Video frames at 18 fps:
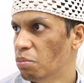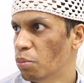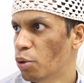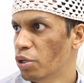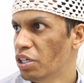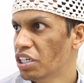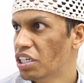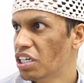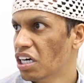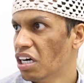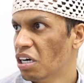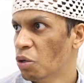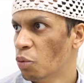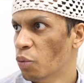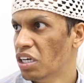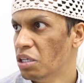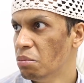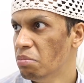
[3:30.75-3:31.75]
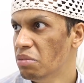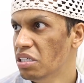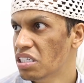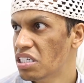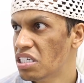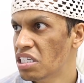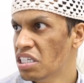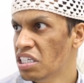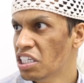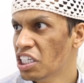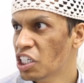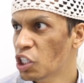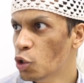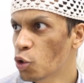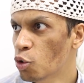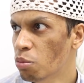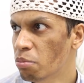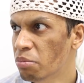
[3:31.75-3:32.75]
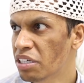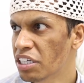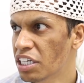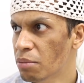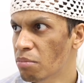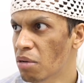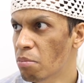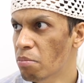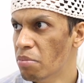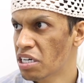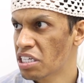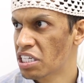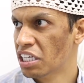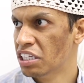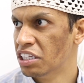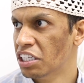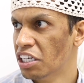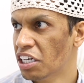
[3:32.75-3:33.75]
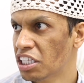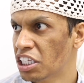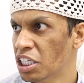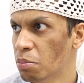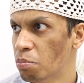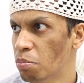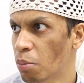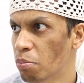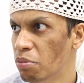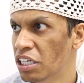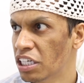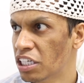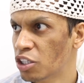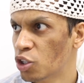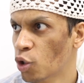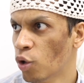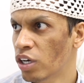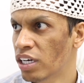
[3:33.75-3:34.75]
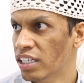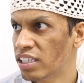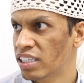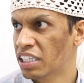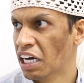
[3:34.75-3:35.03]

Monica, when me seeing you, me remembers the dirty public toilet